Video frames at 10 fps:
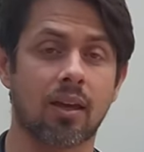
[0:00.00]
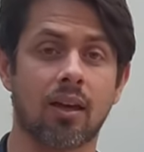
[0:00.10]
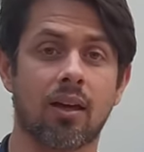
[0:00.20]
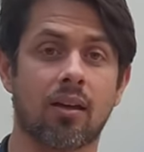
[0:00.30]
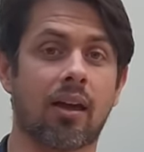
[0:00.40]

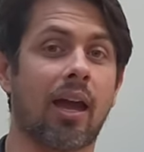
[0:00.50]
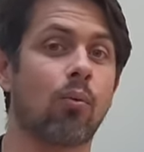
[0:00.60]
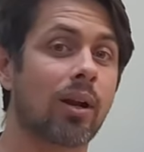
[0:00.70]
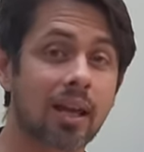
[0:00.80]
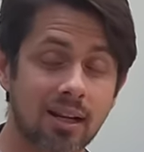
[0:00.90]
Uh,
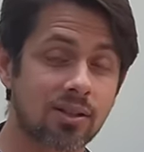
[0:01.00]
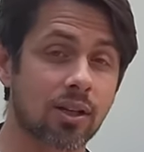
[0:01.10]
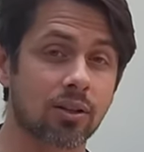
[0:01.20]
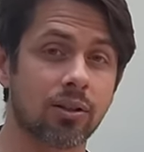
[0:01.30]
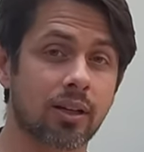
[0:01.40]
I went ahead and
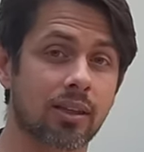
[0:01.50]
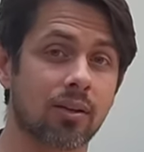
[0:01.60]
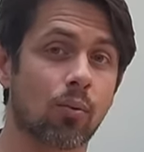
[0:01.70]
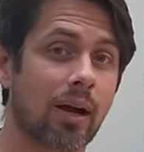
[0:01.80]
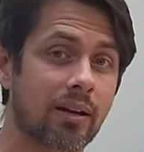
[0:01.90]
took a look at
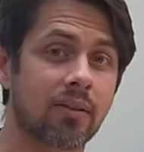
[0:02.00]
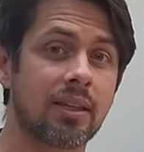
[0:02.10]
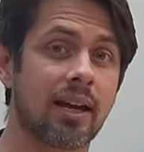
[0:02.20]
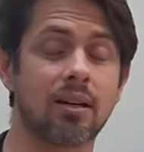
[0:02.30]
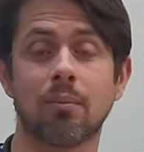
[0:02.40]
the white of
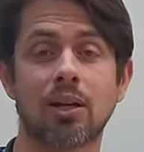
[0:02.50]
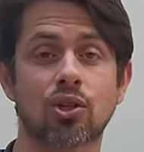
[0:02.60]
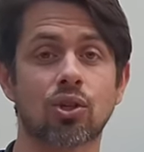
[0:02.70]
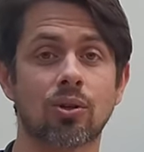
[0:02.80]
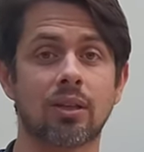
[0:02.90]
the eye to
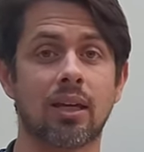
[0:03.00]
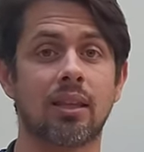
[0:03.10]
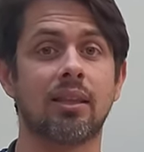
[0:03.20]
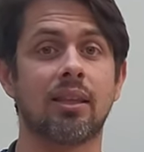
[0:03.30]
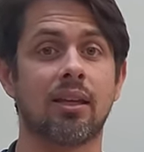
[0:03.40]
make sure
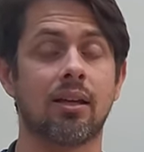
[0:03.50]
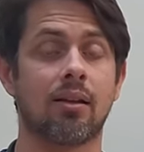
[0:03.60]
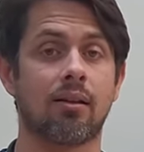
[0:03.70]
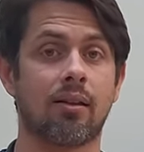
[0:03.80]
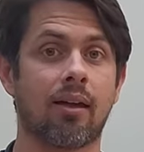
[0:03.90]
that
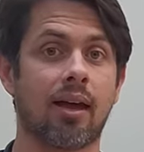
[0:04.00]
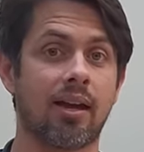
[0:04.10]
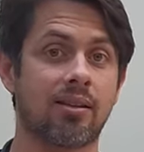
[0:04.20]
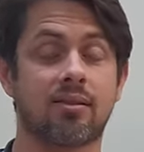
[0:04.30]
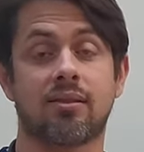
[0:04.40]
the
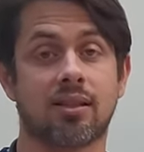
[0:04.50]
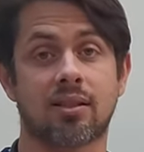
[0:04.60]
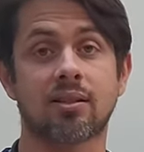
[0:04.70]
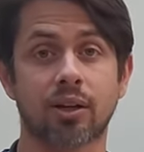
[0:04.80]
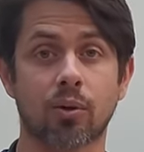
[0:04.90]
eyes,
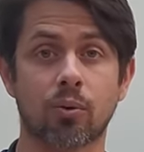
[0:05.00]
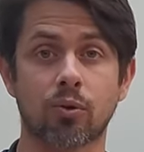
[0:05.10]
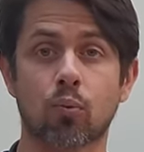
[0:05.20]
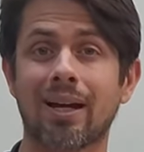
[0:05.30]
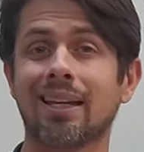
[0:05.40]
that the sclera
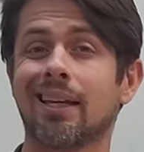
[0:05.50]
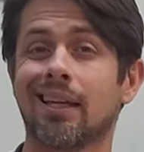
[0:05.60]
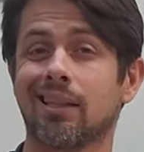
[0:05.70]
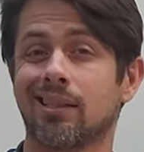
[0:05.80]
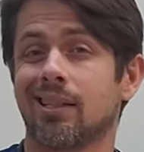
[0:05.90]
was white
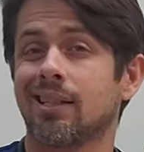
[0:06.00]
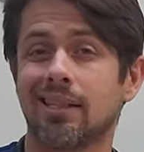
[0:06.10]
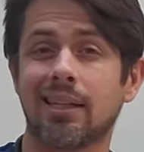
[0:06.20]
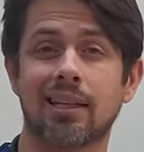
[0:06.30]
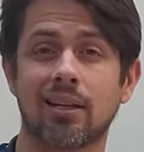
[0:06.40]
and
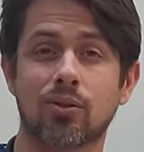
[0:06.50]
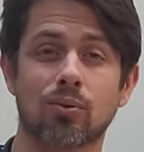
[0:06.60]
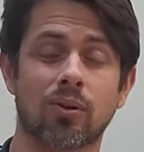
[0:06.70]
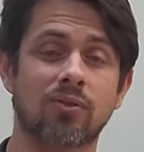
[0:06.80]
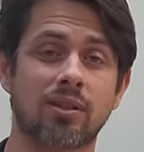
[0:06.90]
didn't need any
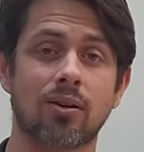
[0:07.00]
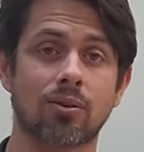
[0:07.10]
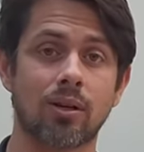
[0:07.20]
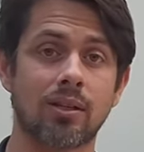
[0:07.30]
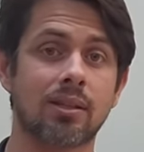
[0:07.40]
sort of
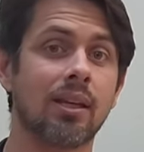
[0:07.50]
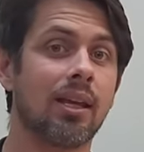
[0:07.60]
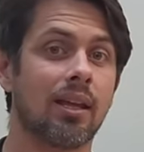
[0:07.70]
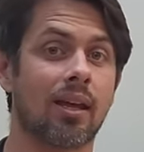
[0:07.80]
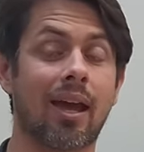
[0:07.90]
steroids.
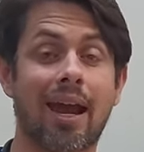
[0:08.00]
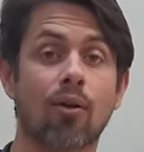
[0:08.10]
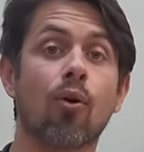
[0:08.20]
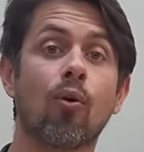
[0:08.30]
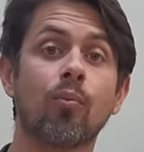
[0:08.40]
Uh,
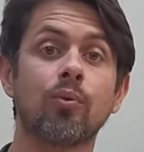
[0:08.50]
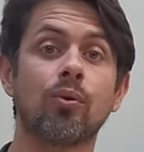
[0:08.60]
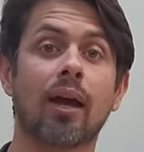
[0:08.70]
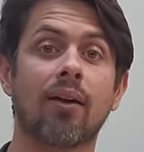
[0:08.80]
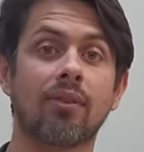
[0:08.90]
at home,
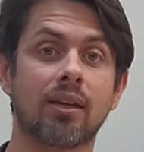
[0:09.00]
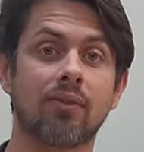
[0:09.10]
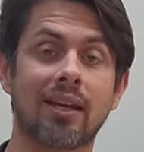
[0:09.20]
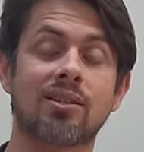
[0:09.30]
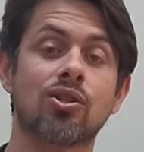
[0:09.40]
you have the
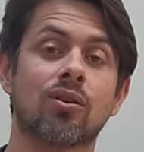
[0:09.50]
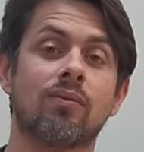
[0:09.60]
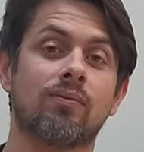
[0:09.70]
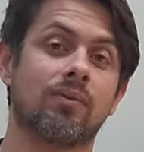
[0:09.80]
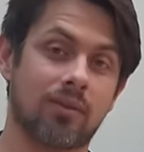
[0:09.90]
advantage
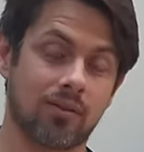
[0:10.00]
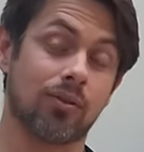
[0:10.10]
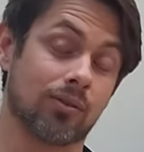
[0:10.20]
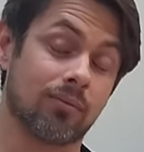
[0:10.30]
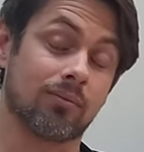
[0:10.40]
of,
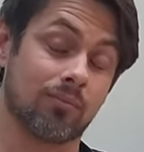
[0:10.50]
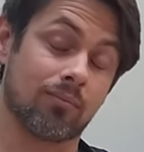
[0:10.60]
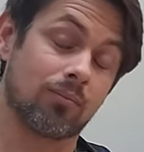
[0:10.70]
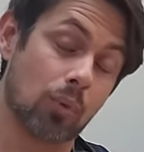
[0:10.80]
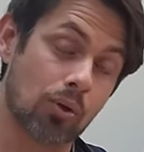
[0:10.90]
you know,
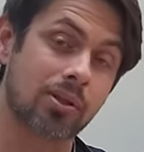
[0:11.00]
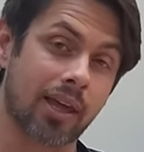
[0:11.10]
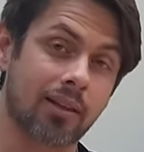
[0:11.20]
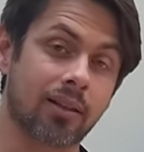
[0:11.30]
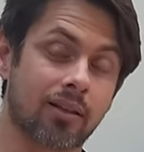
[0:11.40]
most
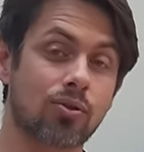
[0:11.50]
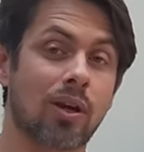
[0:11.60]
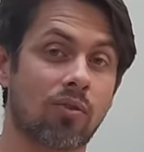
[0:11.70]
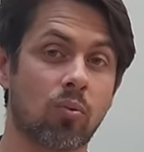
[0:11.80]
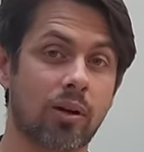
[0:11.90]
likely, unless
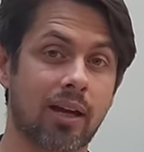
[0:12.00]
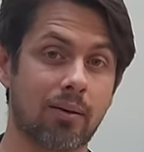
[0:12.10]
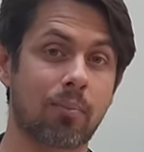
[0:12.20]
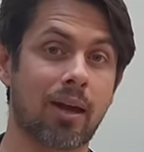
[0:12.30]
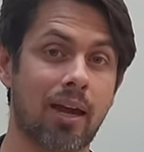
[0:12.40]
you have a
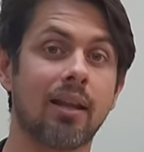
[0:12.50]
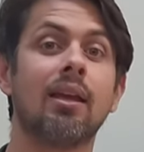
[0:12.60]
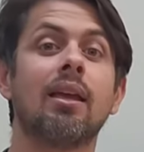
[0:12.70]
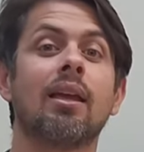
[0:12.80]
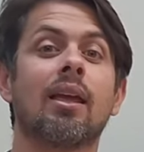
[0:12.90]
one-eyed
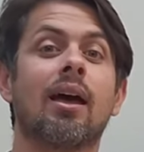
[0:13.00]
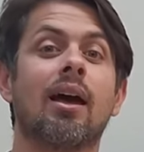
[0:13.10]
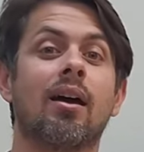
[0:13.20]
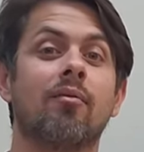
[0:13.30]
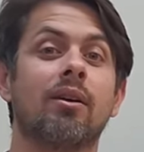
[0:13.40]
pet,
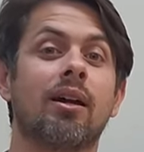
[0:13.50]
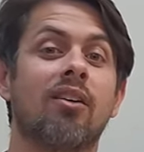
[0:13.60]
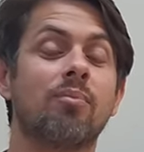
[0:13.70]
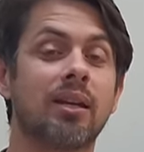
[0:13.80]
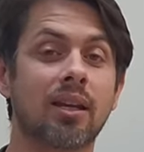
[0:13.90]
uh,
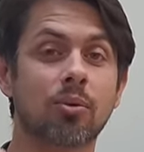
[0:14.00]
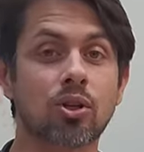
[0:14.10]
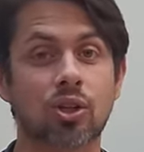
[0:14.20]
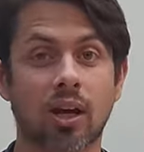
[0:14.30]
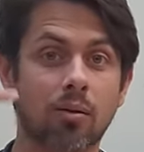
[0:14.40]
of being
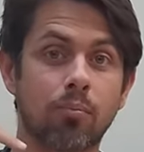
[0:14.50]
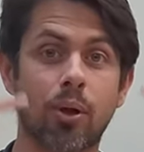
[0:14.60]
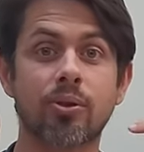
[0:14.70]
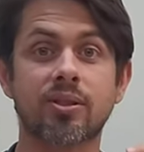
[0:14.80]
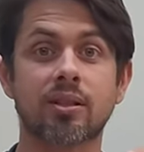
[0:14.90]
able to check
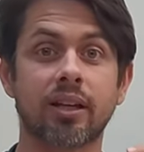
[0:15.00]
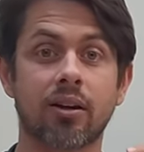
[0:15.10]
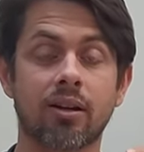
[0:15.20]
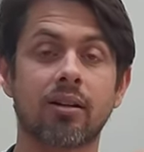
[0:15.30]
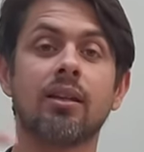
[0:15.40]
both
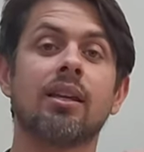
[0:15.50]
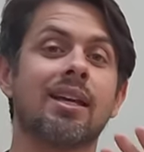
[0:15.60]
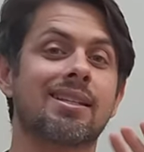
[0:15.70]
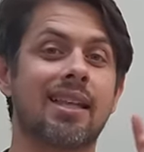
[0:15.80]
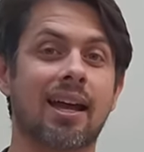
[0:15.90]
sclera.
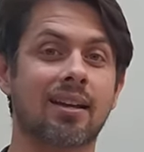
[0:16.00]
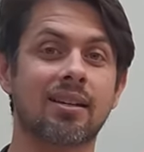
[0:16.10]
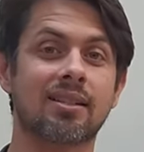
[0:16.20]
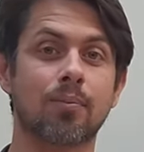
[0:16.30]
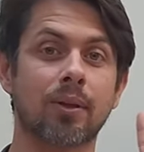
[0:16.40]
It's not
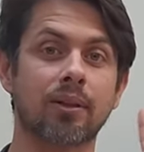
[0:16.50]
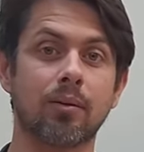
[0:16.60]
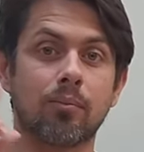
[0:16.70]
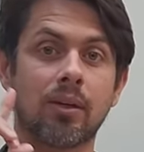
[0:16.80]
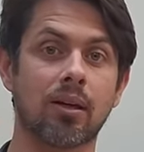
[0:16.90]
going to
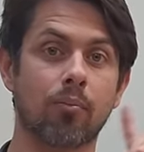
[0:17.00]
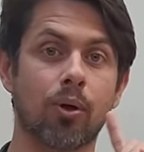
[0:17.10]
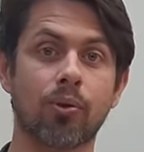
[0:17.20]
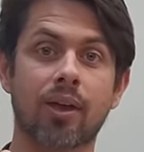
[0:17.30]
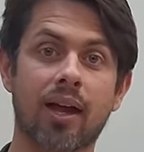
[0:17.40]
typically be on
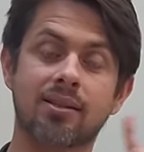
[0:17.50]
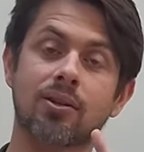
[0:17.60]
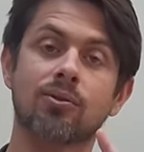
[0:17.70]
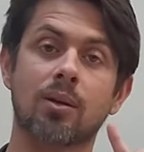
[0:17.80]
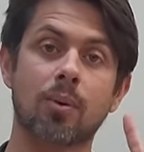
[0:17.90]
both
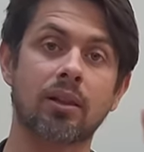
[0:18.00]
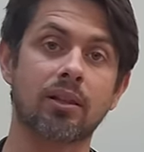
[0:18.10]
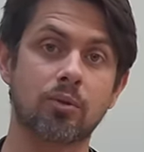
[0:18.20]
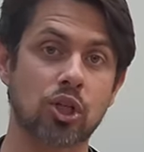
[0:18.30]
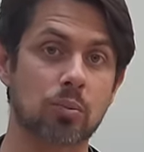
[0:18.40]
eyes. It'll
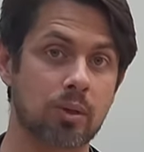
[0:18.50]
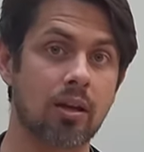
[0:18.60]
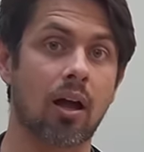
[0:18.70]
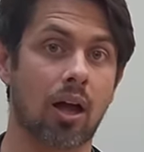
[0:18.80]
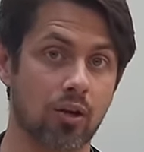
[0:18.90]
typically just
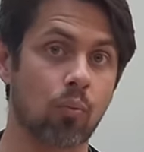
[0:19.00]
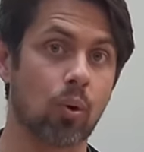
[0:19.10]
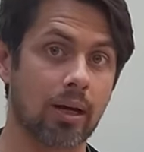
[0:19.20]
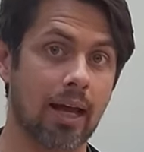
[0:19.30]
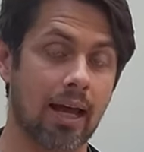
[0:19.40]
be on
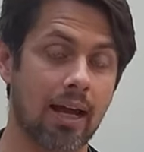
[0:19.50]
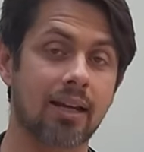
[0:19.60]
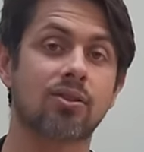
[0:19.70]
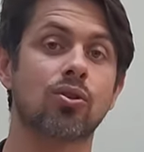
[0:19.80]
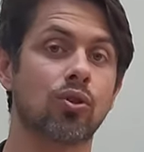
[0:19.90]
one
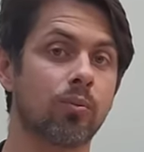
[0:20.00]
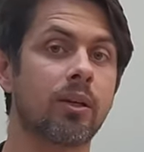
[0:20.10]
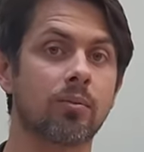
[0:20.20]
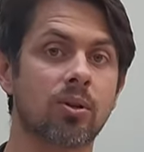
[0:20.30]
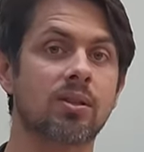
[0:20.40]
eye. So you'll
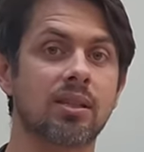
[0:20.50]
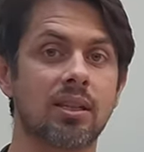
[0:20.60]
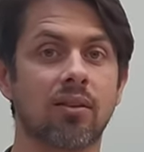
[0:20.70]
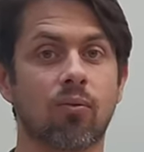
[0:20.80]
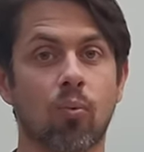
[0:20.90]
be able to
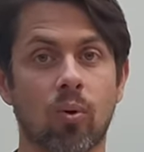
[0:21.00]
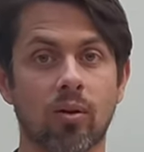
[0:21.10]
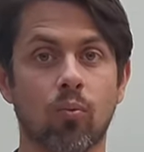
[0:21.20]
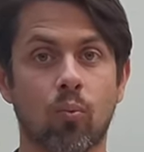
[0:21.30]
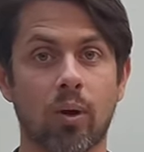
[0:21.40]
see if
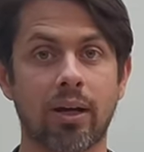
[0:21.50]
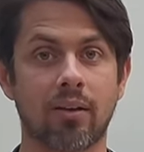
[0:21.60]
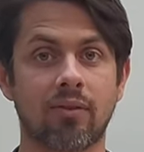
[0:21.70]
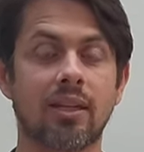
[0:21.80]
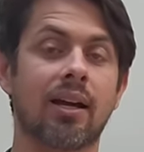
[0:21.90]
one
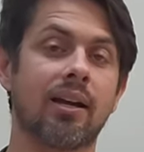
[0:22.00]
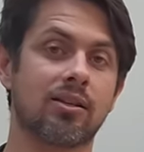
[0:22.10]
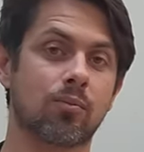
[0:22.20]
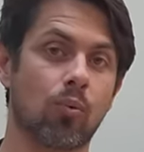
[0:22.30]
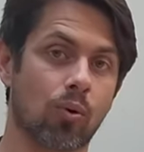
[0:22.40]
white of the
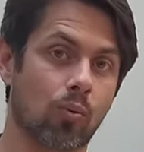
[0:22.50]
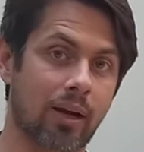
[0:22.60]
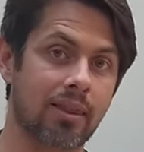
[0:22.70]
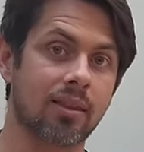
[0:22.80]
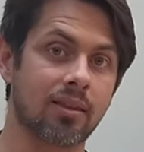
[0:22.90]
eye is more
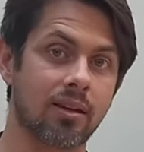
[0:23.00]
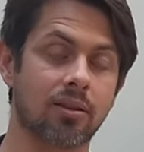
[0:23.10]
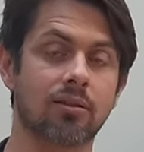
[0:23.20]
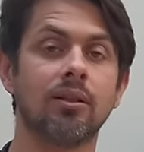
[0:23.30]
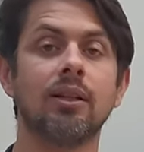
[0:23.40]
white than
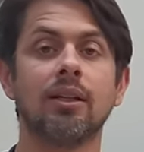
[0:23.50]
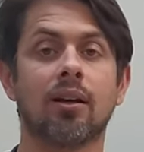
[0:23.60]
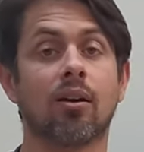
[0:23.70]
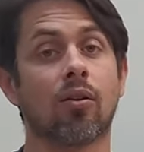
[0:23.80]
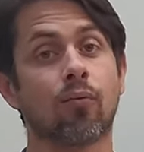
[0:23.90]
the other,
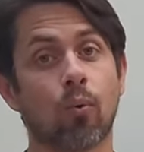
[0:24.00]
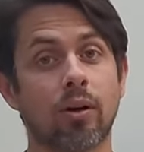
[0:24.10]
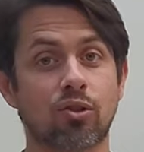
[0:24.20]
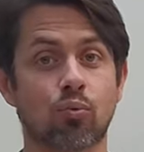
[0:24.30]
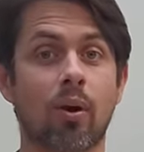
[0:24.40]
or if
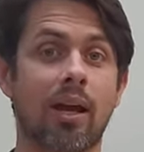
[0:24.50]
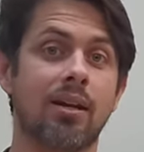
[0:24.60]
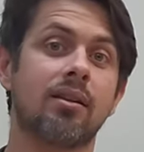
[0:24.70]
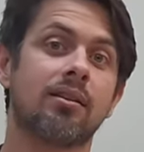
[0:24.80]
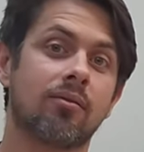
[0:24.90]
one is
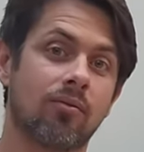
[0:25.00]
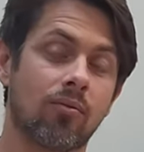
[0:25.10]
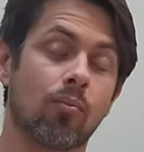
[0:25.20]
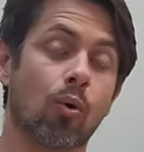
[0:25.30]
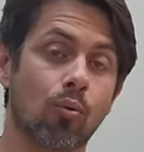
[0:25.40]
red,
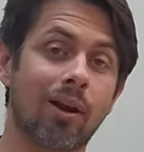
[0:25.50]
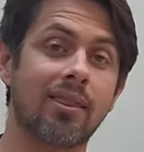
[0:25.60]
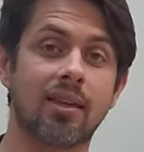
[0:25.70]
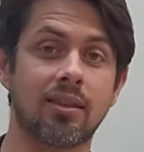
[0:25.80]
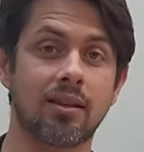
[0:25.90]
more
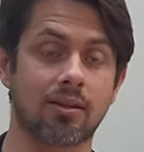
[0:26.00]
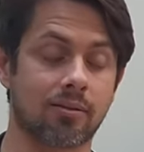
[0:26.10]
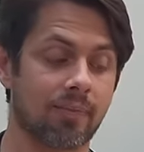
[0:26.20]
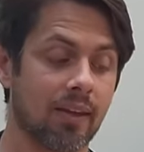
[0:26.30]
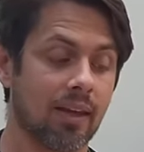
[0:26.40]
red than the other.